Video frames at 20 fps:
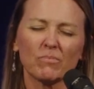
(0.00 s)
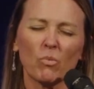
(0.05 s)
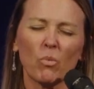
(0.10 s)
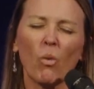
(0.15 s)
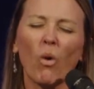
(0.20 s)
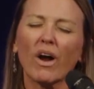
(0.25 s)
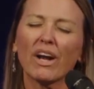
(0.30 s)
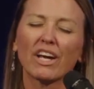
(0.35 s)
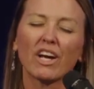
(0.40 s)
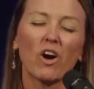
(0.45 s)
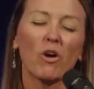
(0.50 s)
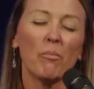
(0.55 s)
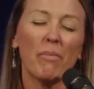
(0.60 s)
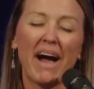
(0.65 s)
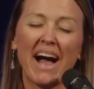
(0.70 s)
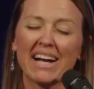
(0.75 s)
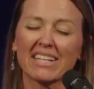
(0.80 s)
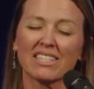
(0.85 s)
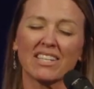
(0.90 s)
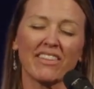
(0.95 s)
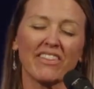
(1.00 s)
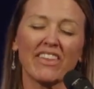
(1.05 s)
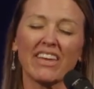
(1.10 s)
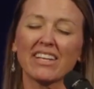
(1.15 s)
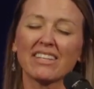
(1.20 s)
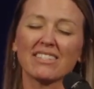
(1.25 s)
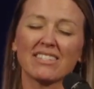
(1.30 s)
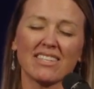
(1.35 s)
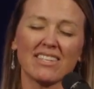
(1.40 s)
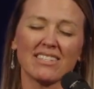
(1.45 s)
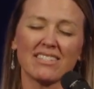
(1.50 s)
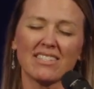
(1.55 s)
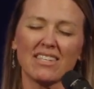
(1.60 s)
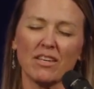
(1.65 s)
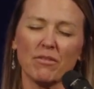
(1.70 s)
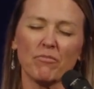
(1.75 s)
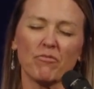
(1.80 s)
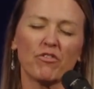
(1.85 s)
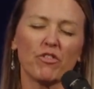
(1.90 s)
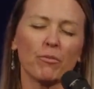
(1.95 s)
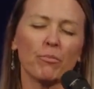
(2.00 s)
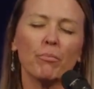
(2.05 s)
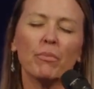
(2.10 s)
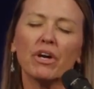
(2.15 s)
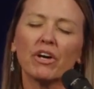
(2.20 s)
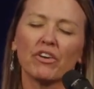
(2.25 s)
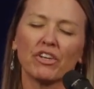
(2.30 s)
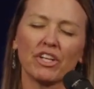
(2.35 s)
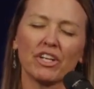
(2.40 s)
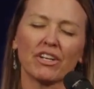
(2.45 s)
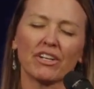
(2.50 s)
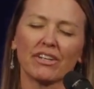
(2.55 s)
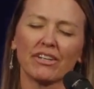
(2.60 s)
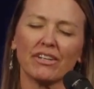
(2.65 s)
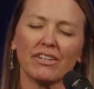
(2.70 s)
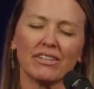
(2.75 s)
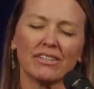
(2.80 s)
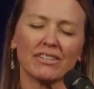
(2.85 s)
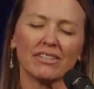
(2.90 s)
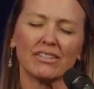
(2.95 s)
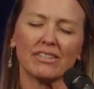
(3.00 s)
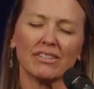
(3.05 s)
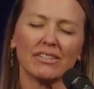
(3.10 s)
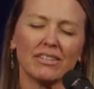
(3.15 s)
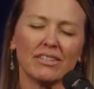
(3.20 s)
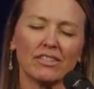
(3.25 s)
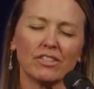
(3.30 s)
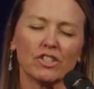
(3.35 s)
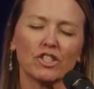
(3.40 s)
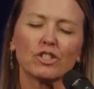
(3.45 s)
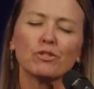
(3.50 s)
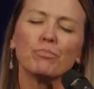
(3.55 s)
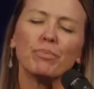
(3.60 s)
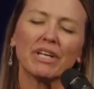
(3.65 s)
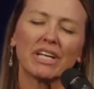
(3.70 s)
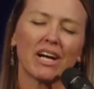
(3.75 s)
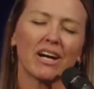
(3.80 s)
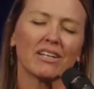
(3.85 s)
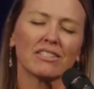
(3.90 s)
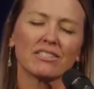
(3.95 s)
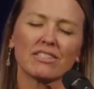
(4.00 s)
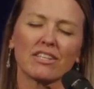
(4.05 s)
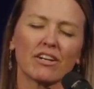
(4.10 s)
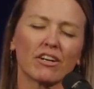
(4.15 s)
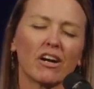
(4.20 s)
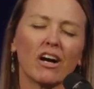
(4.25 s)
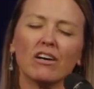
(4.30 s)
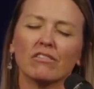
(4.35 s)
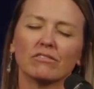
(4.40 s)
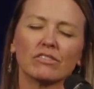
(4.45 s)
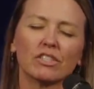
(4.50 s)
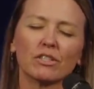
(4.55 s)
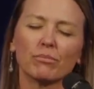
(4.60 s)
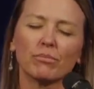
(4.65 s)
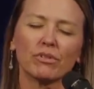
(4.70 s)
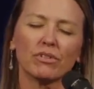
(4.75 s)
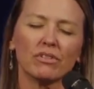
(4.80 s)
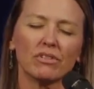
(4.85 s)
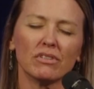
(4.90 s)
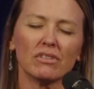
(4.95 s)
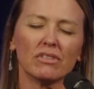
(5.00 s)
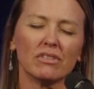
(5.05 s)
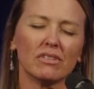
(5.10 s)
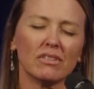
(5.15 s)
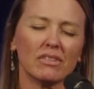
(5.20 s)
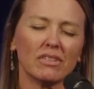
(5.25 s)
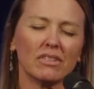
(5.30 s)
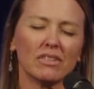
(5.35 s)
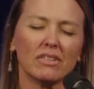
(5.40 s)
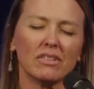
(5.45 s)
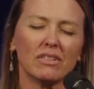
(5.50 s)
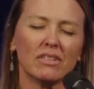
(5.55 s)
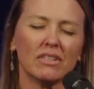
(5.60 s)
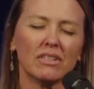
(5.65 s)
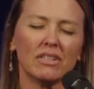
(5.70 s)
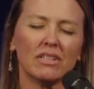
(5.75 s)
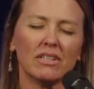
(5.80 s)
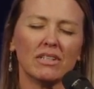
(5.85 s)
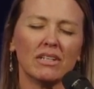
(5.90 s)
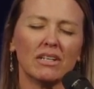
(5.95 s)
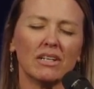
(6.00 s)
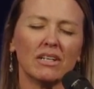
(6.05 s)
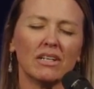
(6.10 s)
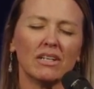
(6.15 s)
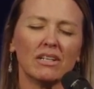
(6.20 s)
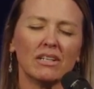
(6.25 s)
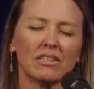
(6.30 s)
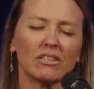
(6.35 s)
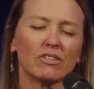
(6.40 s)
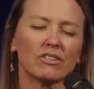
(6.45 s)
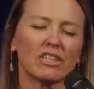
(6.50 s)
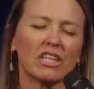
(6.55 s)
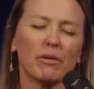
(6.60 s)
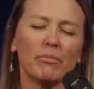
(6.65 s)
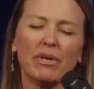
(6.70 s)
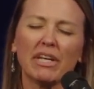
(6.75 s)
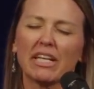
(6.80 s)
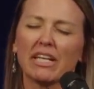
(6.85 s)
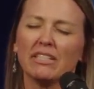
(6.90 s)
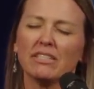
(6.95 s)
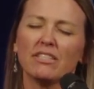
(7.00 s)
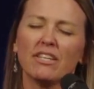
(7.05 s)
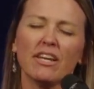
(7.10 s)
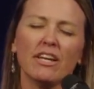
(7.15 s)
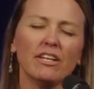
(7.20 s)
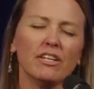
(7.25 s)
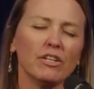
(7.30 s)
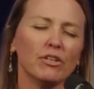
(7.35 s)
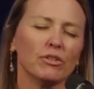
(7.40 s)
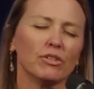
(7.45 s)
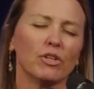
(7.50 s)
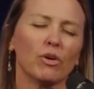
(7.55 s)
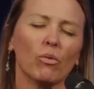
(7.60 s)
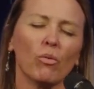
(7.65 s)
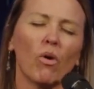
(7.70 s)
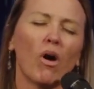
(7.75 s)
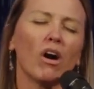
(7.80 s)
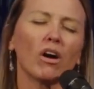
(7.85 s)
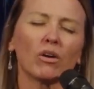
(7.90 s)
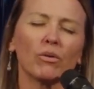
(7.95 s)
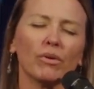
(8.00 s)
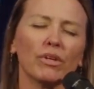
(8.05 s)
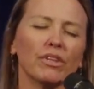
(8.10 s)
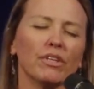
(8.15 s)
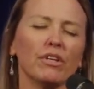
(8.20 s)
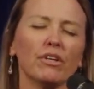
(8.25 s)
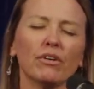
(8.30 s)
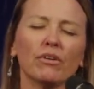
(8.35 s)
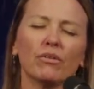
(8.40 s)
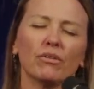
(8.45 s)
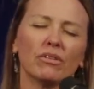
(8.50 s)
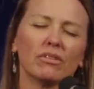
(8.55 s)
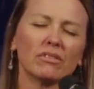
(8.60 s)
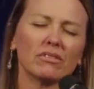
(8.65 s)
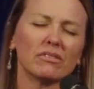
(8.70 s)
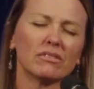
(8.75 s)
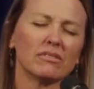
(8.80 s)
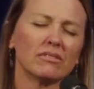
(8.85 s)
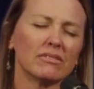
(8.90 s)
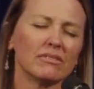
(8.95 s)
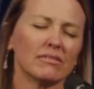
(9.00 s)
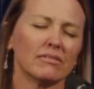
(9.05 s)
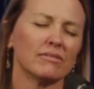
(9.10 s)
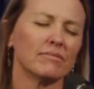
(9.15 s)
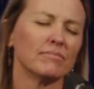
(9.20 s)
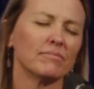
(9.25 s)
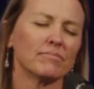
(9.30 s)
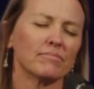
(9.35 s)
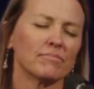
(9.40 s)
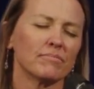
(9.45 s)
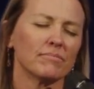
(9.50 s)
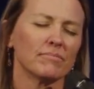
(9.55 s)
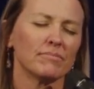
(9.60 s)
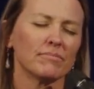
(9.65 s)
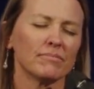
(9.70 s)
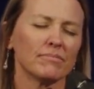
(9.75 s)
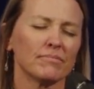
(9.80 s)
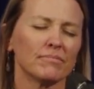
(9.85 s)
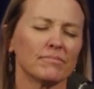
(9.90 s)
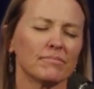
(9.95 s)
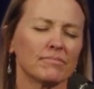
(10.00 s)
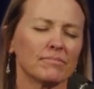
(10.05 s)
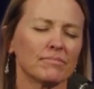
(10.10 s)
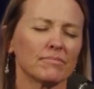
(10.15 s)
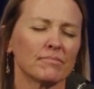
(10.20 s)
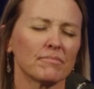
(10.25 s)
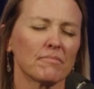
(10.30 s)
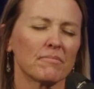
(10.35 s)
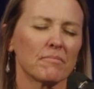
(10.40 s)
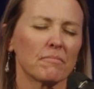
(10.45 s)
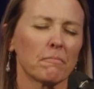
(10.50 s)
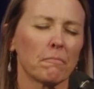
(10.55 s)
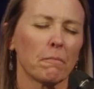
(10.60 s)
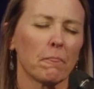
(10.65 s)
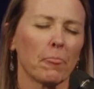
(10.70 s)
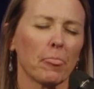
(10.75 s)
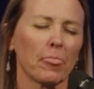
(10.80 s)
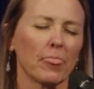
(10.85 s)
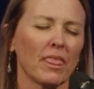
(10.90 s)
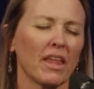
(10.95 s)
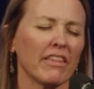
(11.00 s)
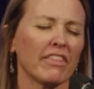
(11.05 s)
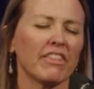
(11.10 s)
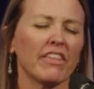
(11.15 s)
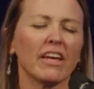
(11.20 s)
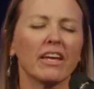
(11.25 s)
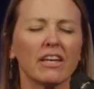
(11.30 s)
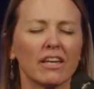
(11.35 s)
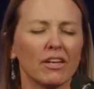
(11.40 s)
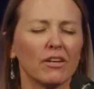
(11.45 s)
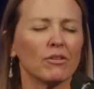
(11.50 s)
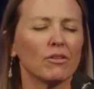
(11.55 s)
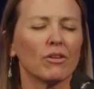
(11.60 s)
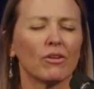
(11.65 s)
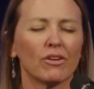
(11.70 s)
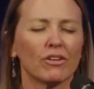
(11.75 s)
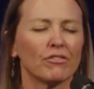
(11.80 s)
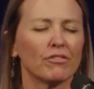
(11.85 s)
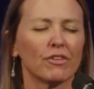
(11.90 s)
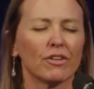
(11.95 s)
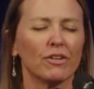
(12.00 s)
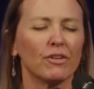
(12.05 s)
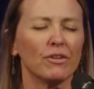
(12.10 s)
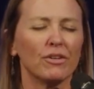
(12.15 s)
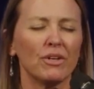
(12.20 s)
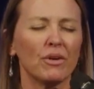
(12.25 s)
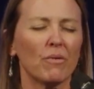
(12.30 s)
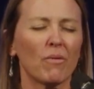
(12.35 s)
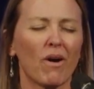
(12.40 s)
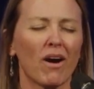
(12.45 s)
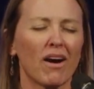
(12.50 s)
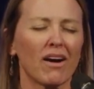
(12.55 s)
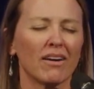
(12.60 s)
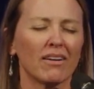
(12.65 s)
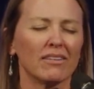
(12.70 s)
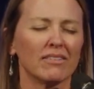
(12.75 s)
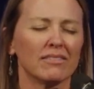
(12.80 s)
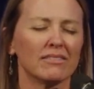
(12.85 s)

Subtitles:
to things that seem familiar just because they're comfortable, Lord, let me continue to walk with you. And I thank you, Lord, for who you are.